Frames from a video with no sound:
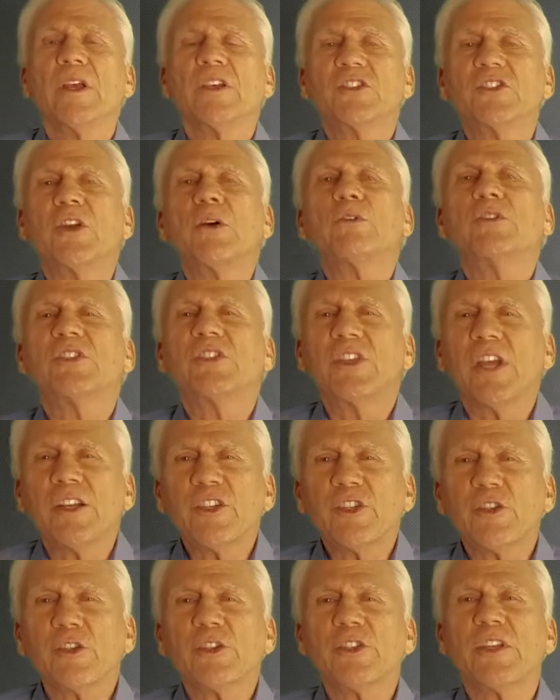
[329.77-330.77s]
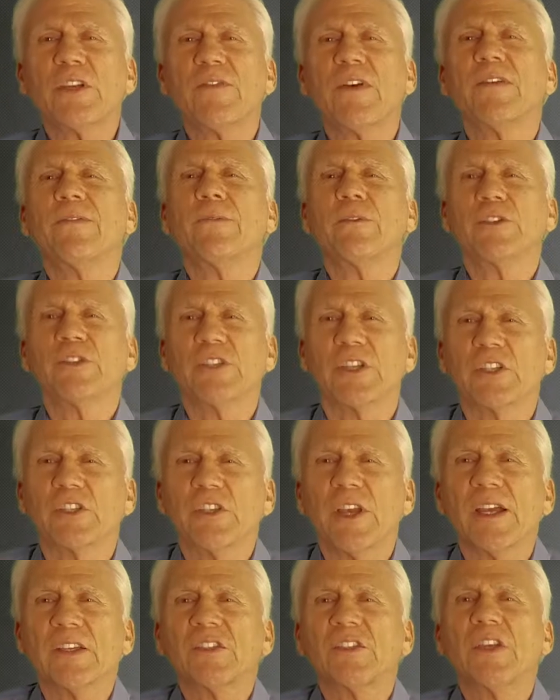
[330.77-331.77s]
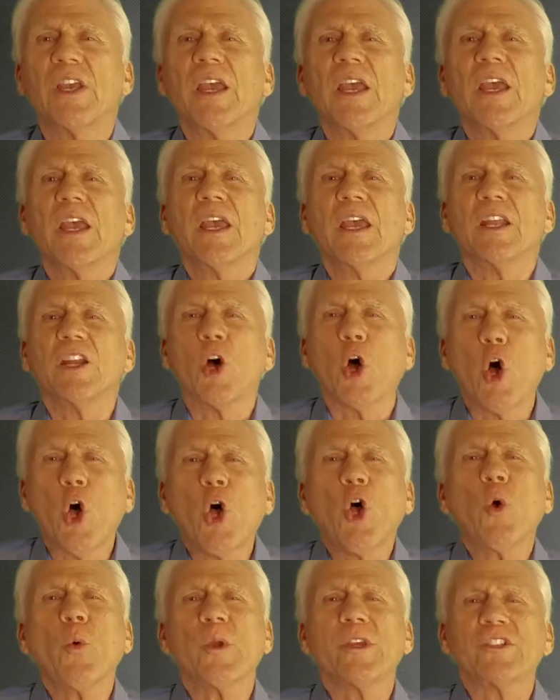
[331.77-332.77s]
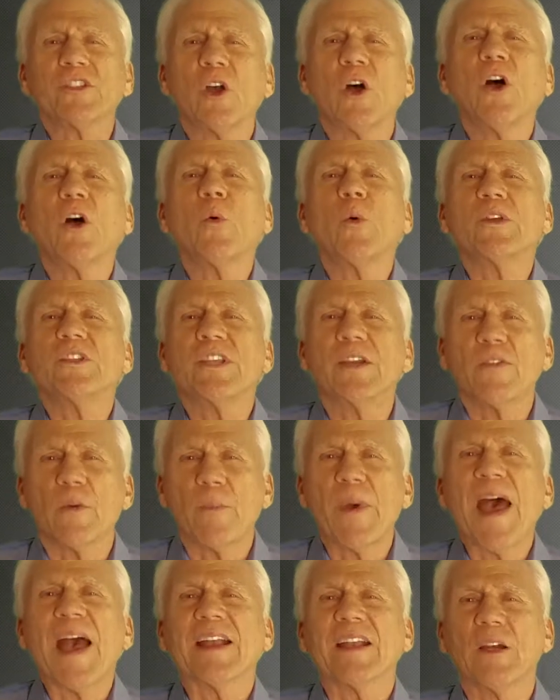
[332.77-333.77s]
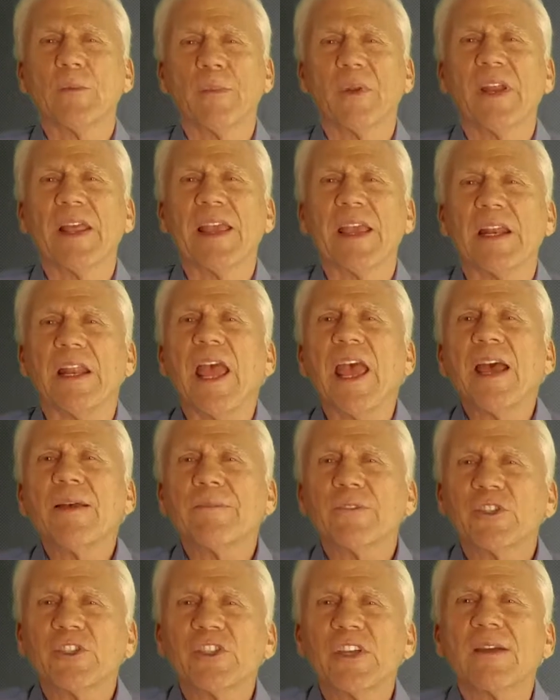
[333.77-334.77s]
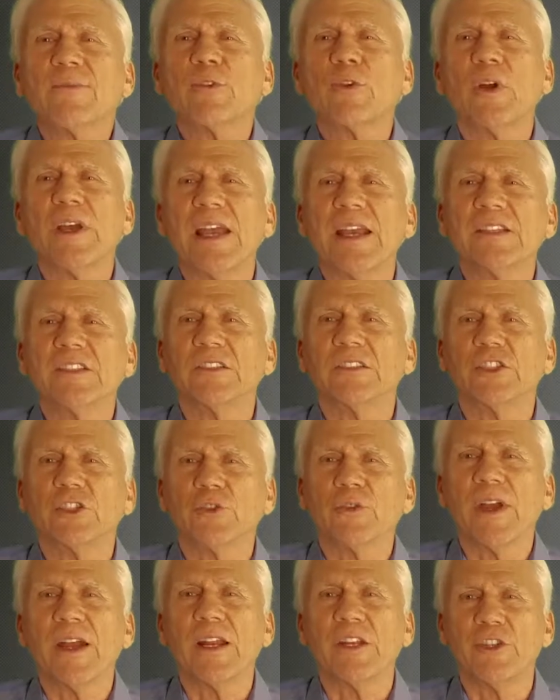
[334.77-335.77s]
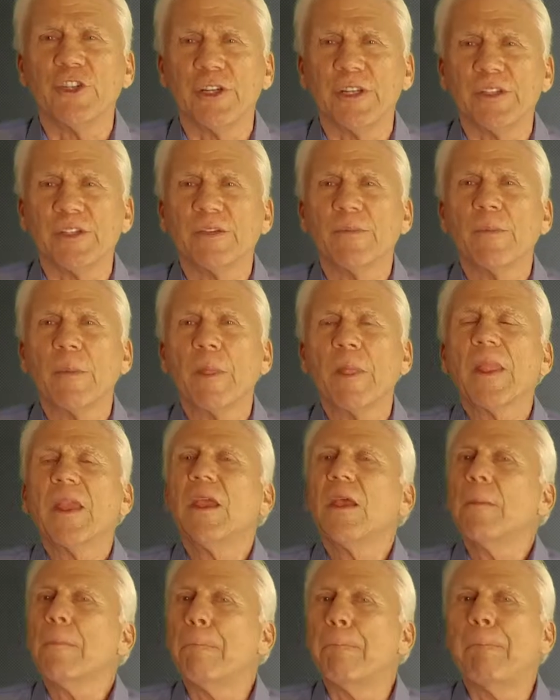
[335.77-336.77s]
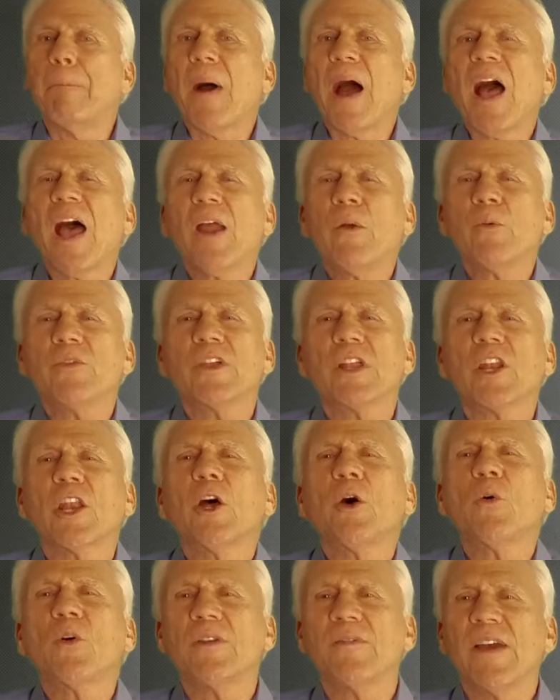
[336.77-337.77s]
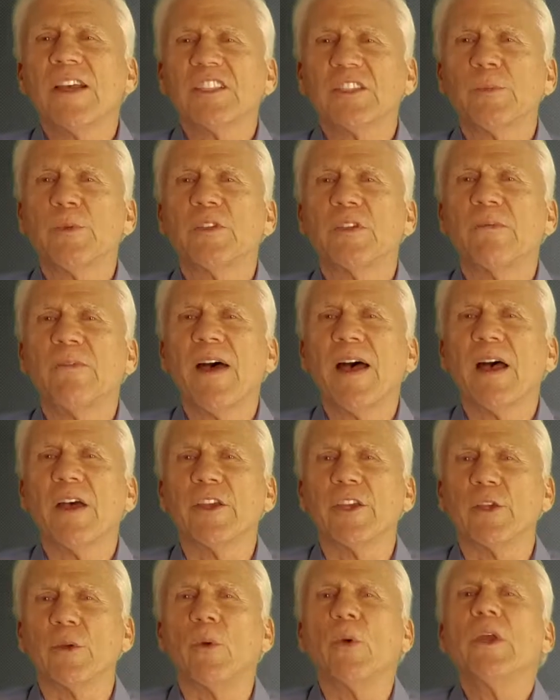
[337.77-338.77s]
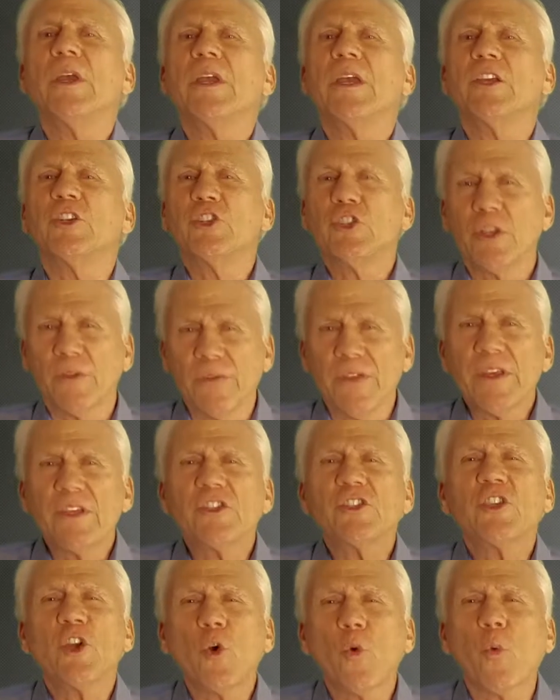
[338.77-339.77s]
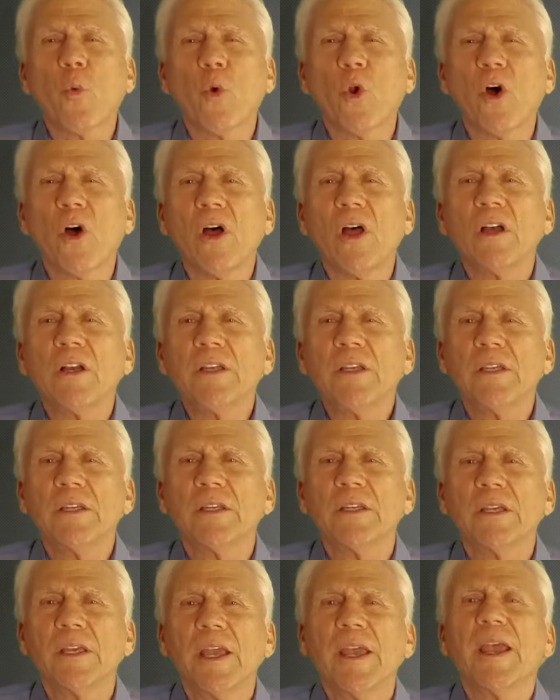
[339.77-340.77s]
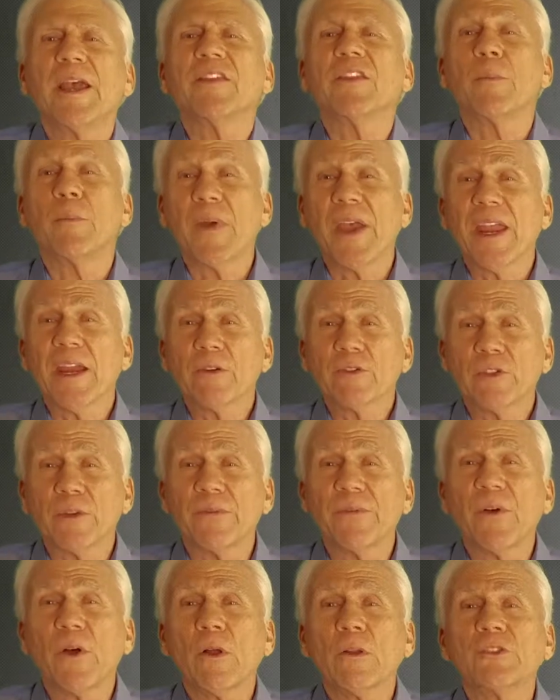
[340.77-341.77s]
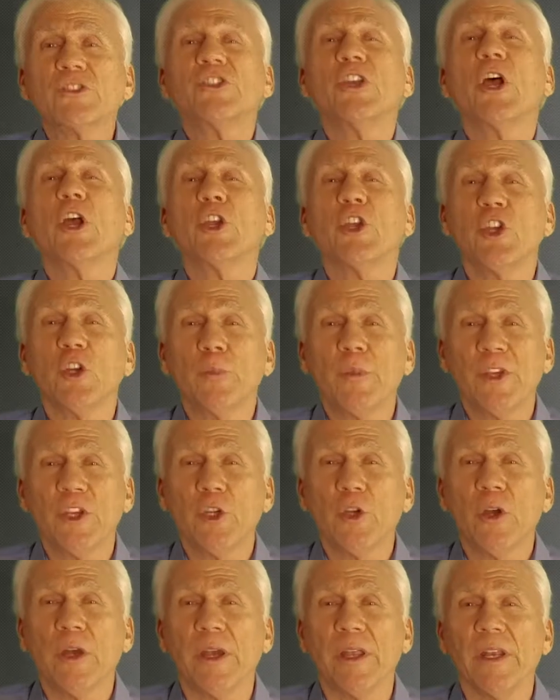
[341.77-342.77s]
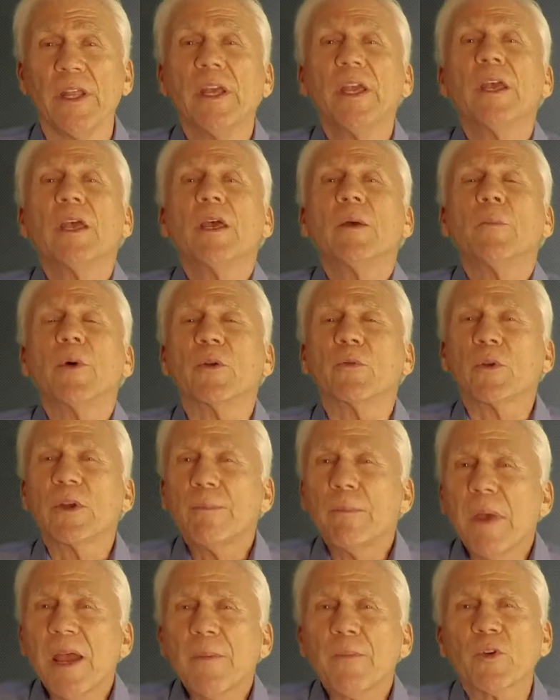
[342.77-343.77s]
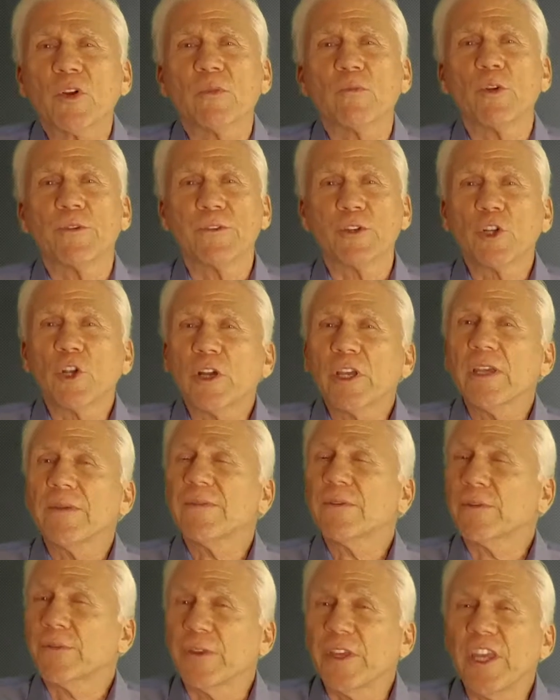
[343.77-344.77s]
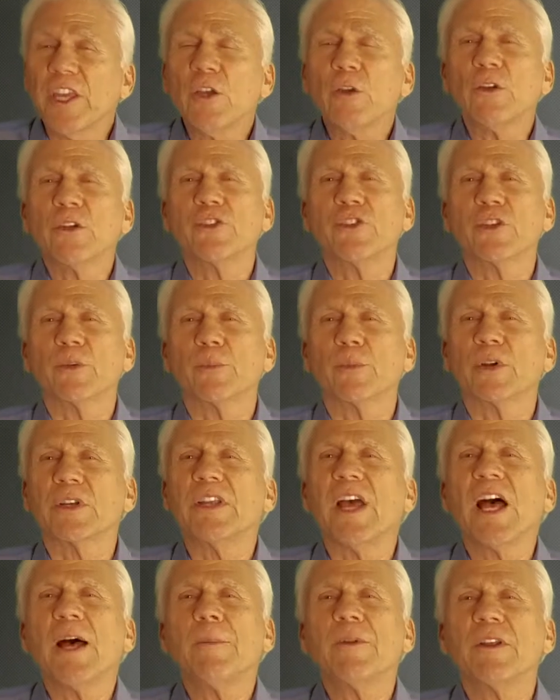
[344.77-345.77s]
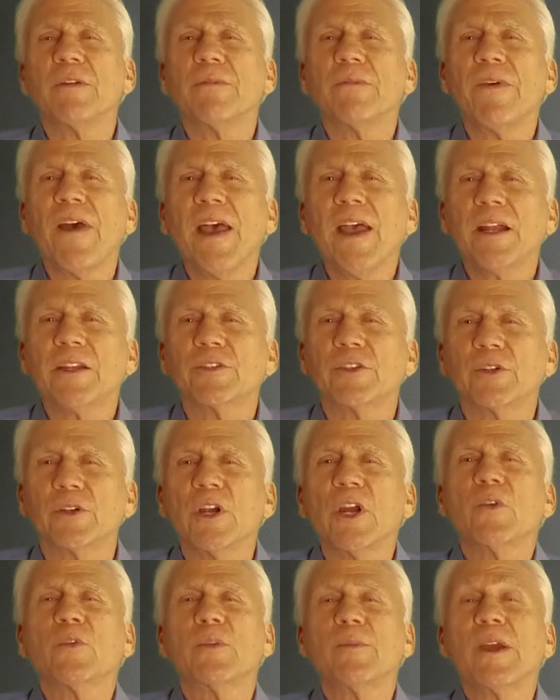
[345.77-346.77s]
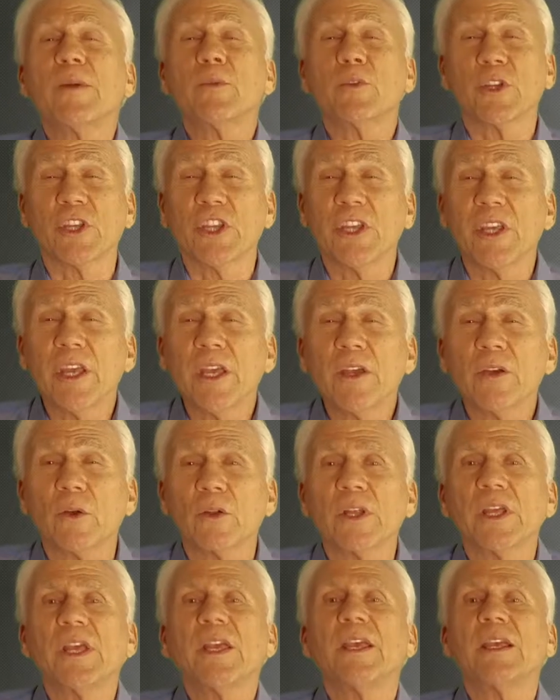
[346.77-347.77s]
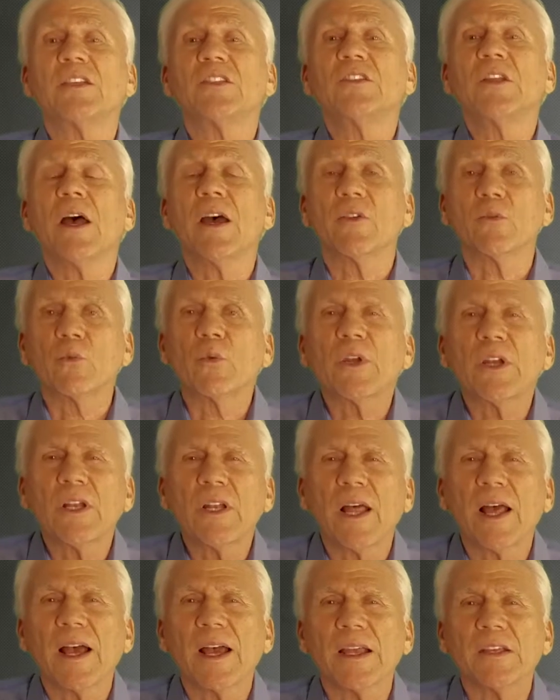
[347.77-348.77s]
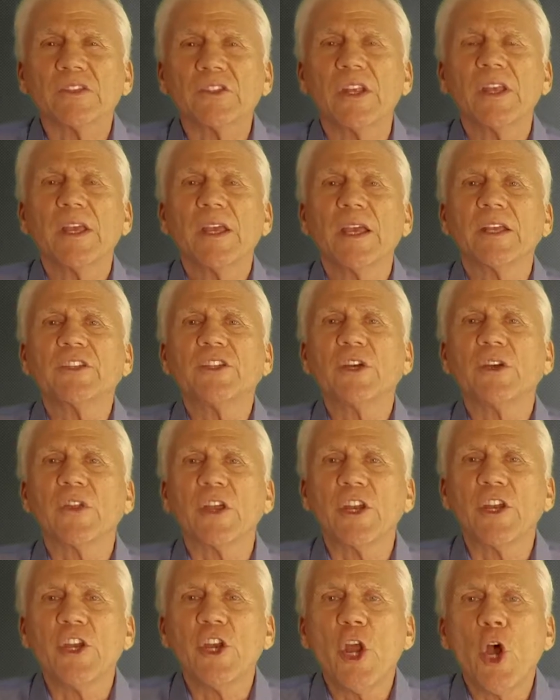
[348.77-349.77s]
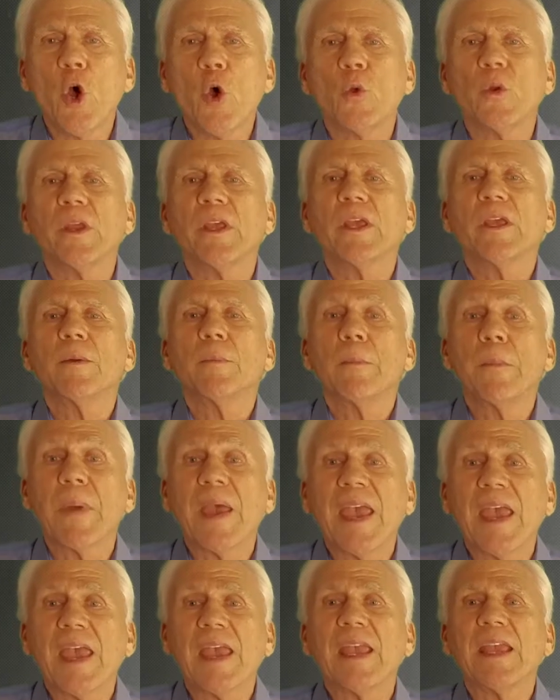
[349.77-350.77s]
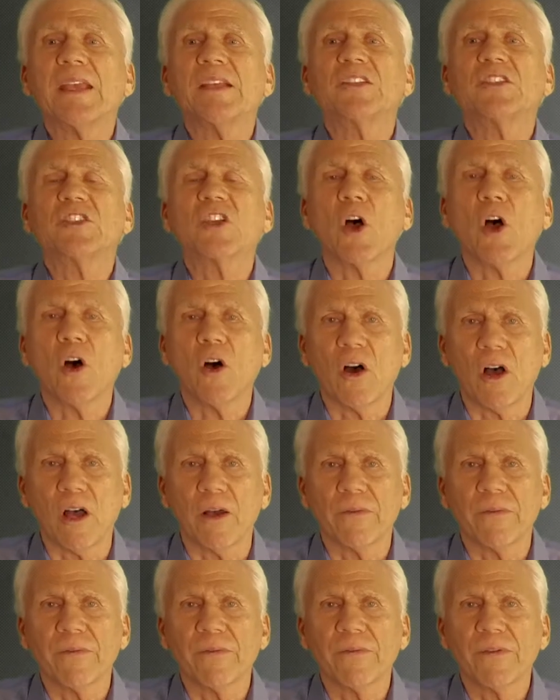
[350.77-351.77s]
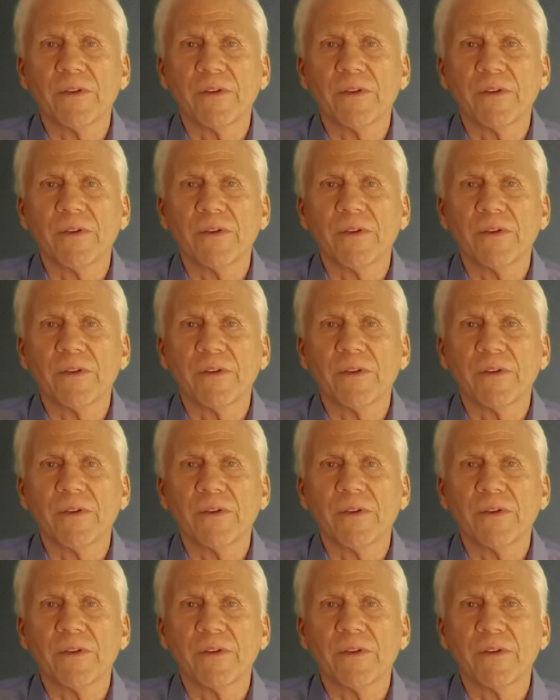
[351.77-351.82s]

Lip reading: So set yourself up for success and always have a backup plan. Have several exit strategies. Buy with a low investment to value. And should things go wrong and the payer defaults, you'll be good. But remember, if you're looking for yield as your predominant factor, remember yield is not realized until a note pays off.